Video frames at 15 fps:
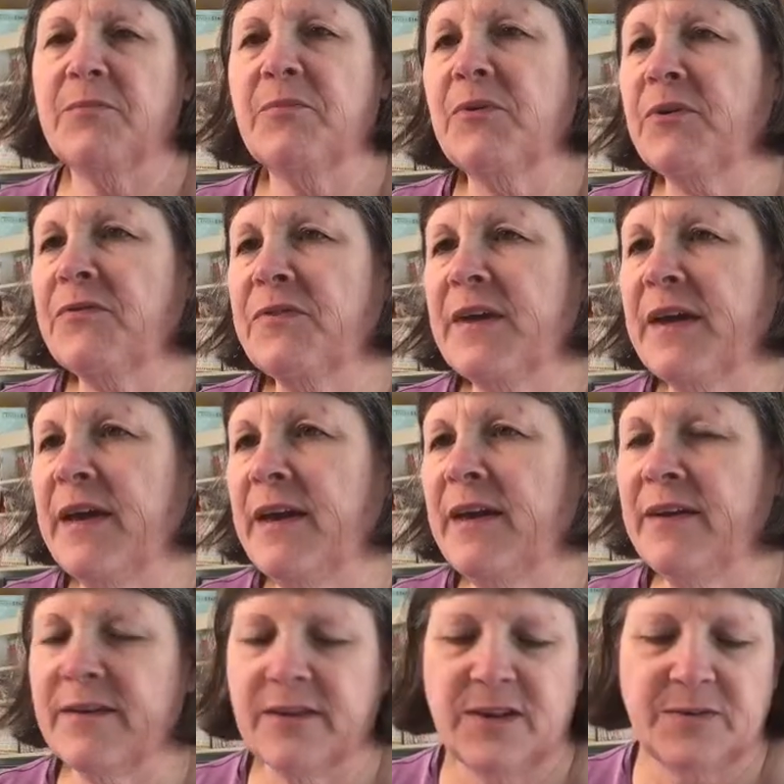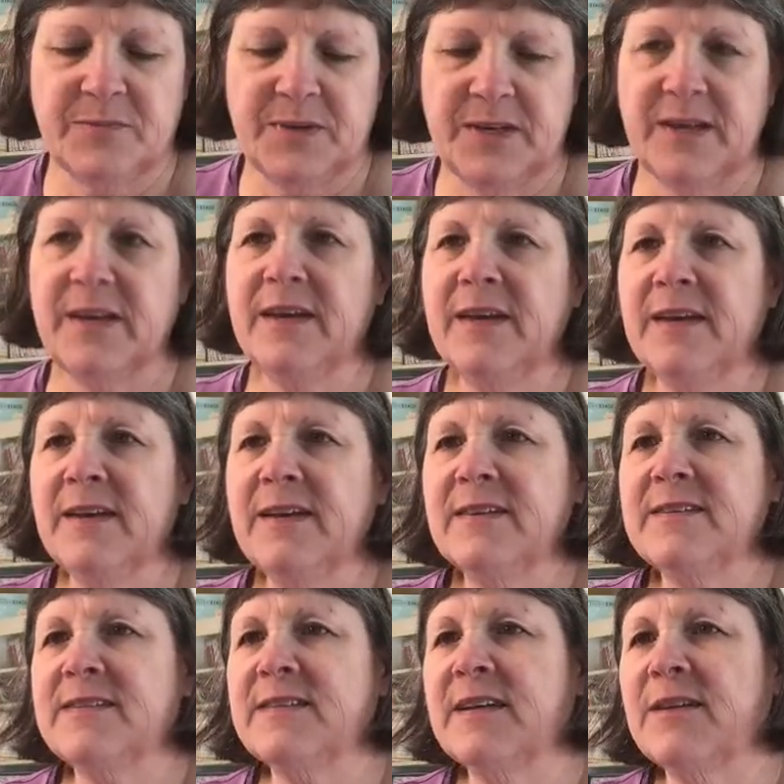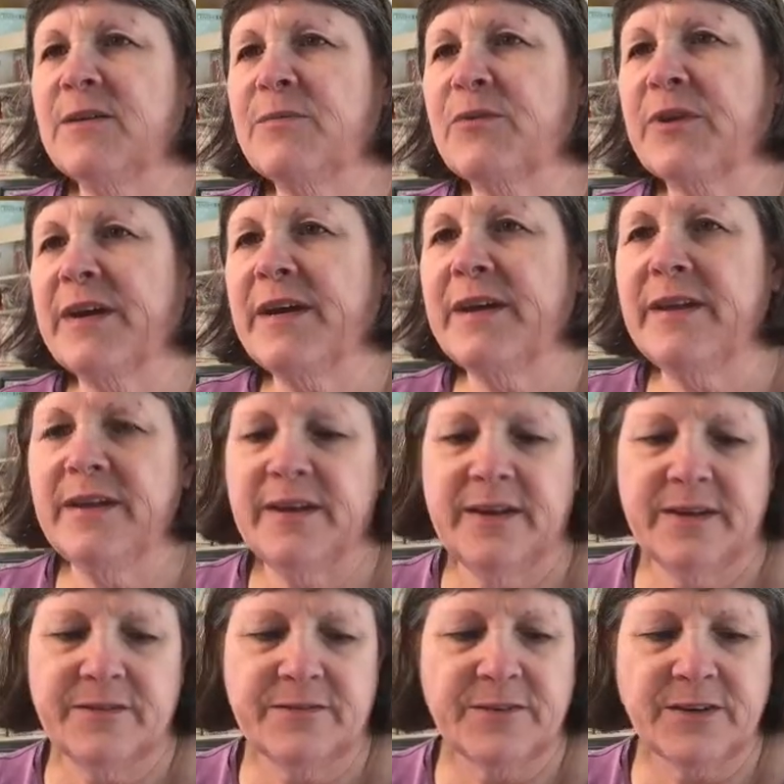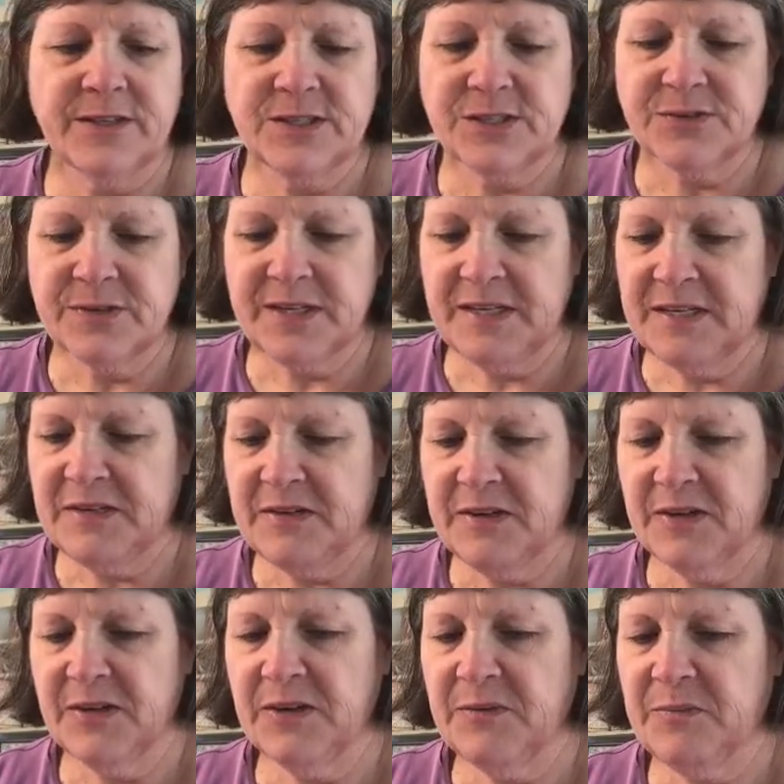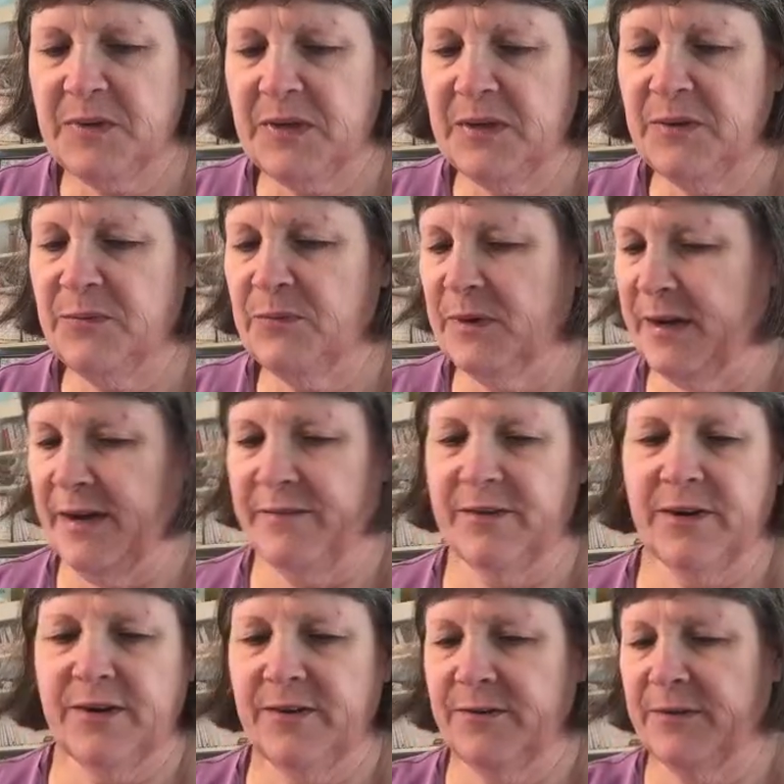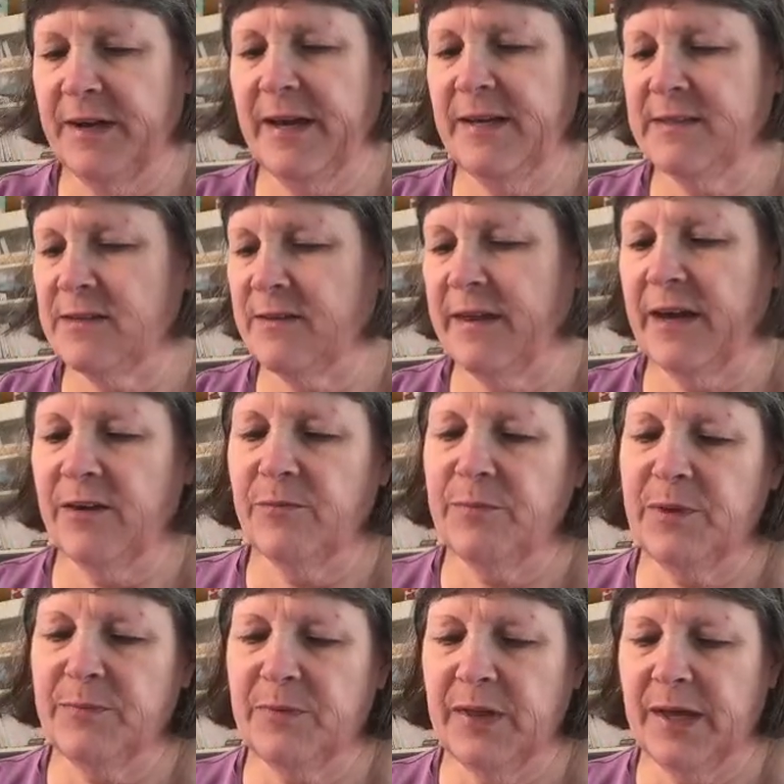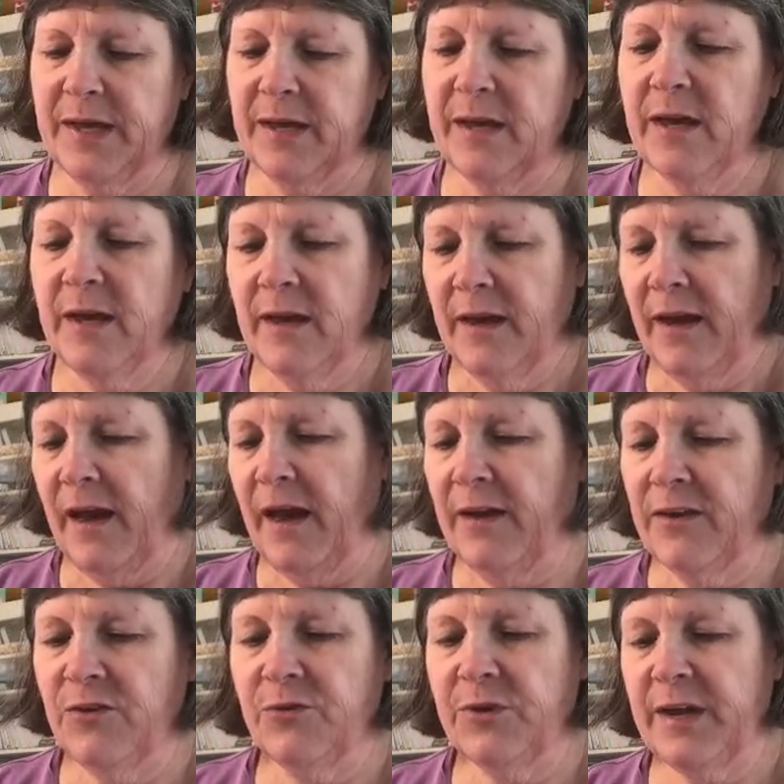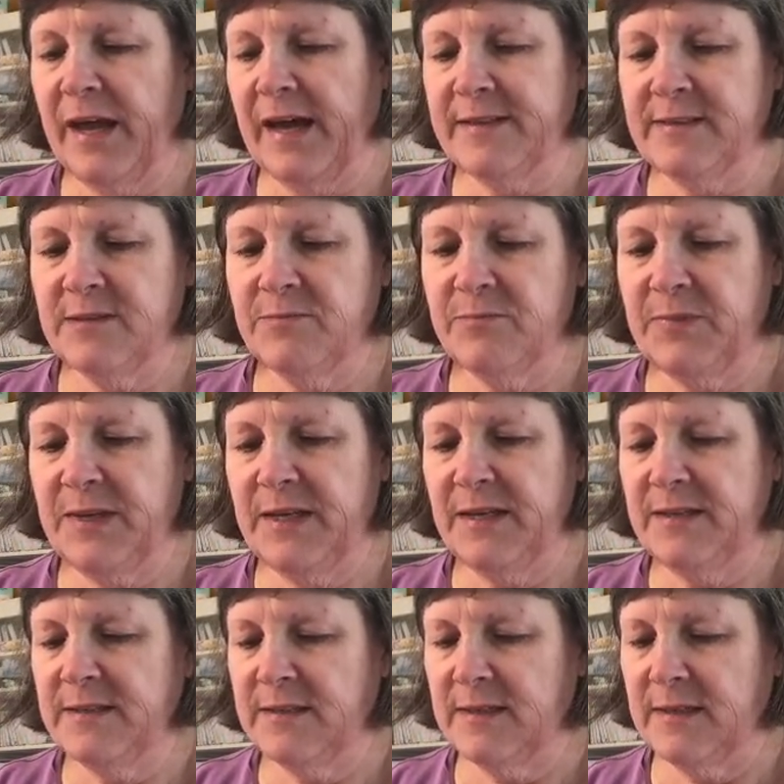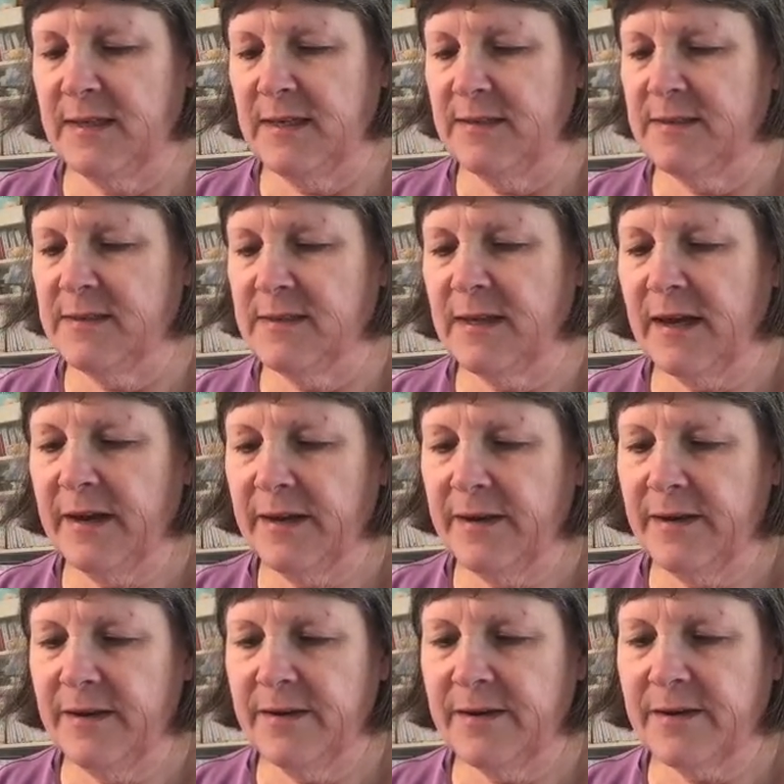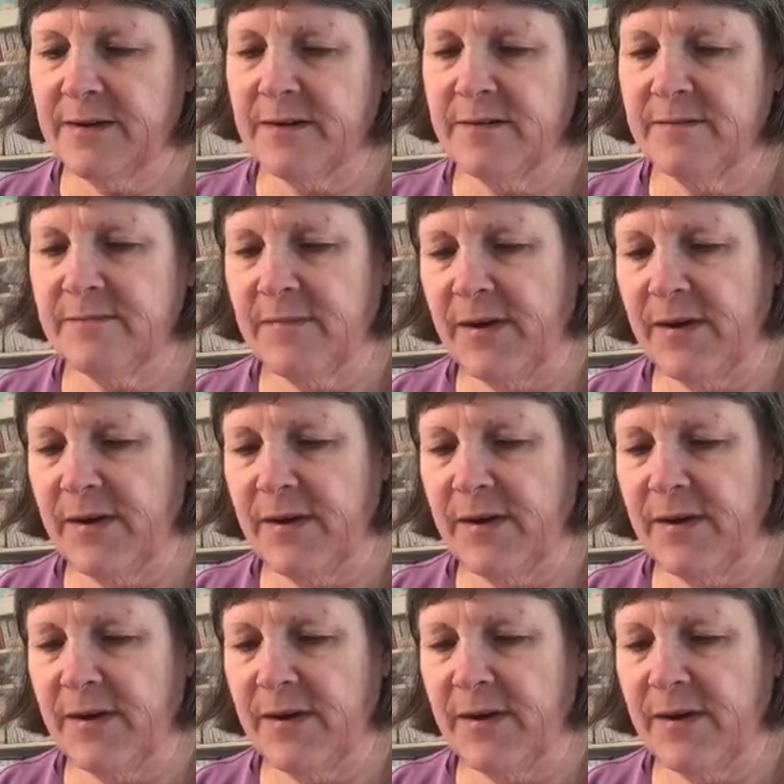a birthday, it could be celebrate an anniversary, it could be whatever. Okay, so that'll be blank. You could add some bees to the inside here,